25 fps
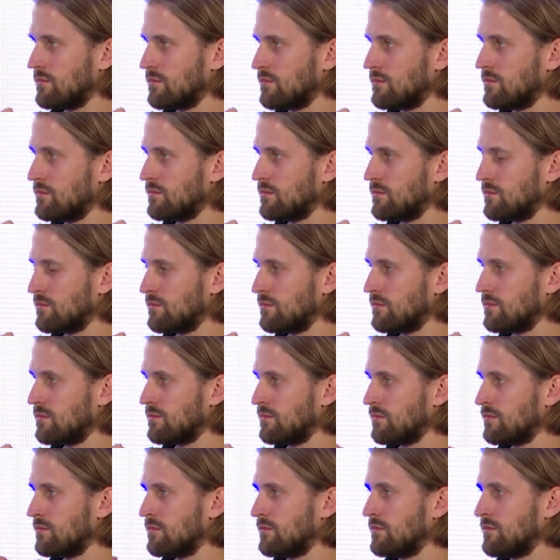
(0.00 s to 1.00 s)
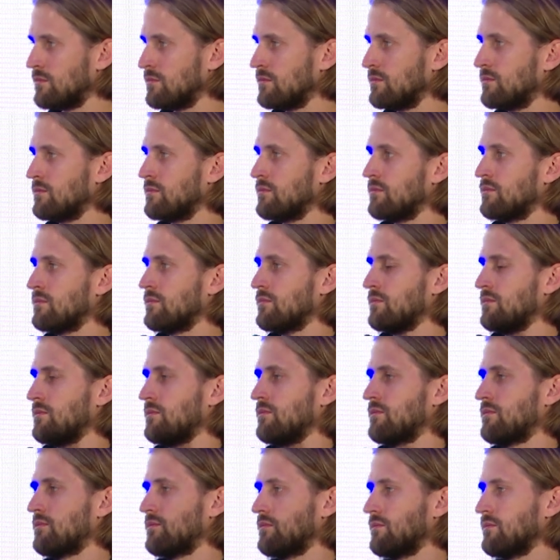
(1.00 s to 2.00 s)

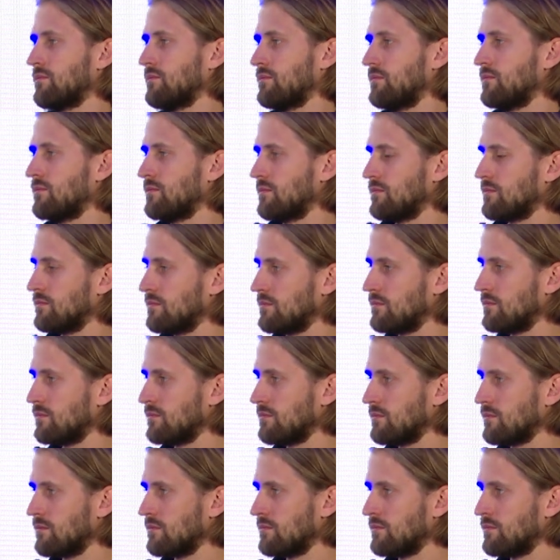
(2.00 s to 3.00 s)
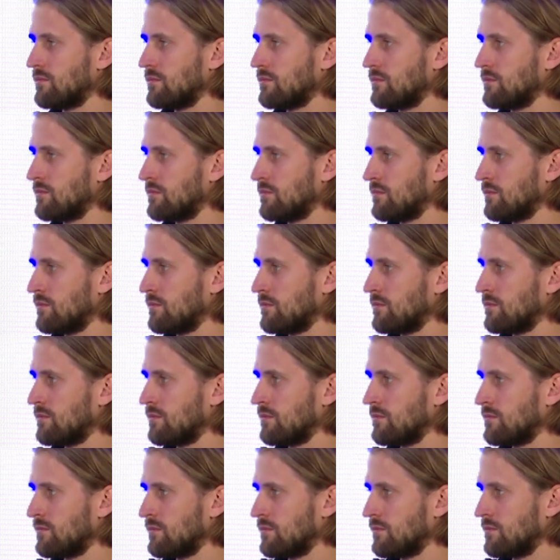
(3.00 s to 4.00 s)

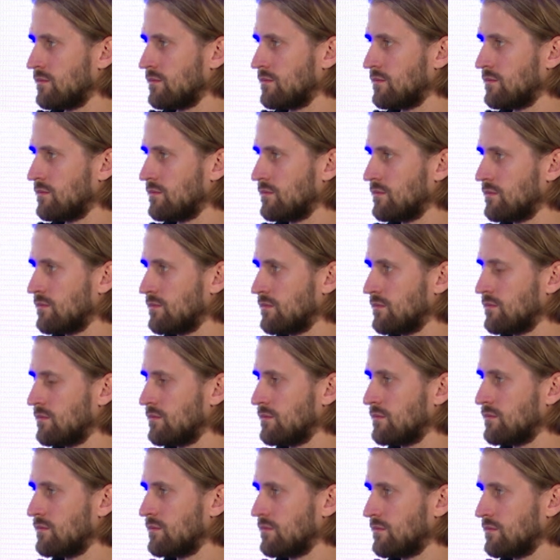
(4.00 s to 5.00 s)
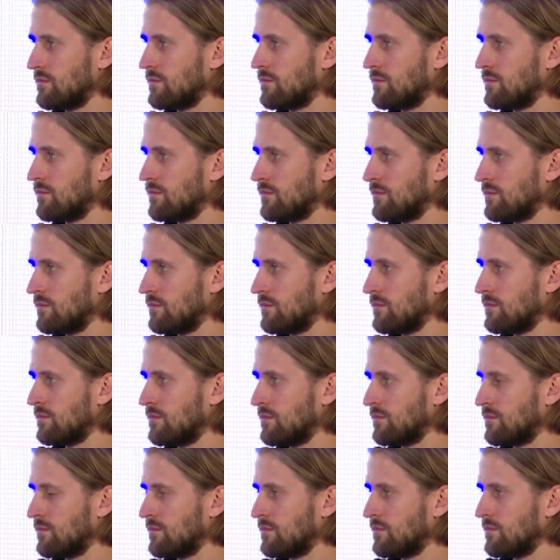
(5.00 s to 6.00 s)

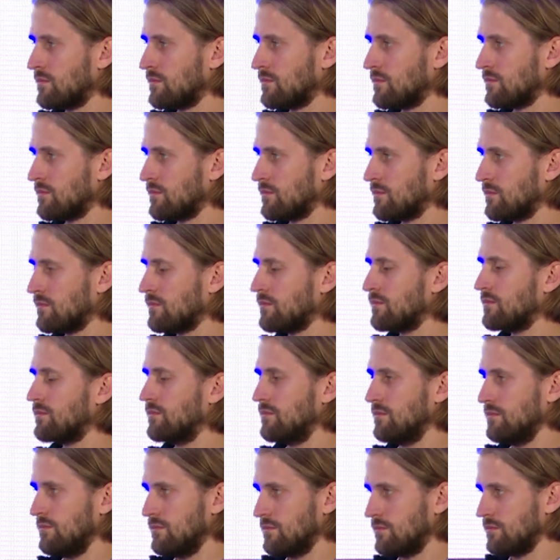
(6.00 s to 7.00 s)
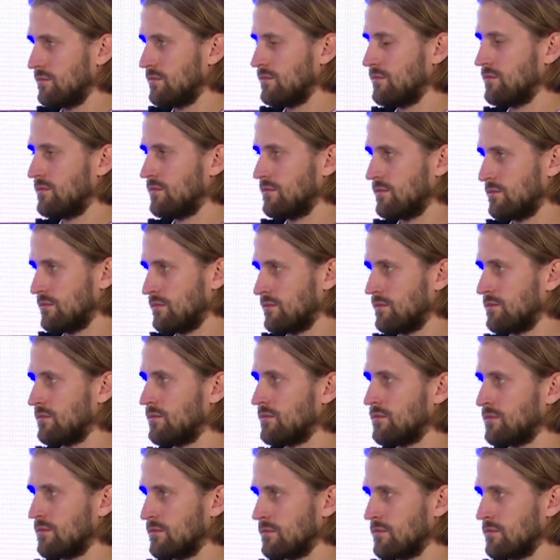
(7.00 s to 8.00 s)
No words are spoken by the person on screen.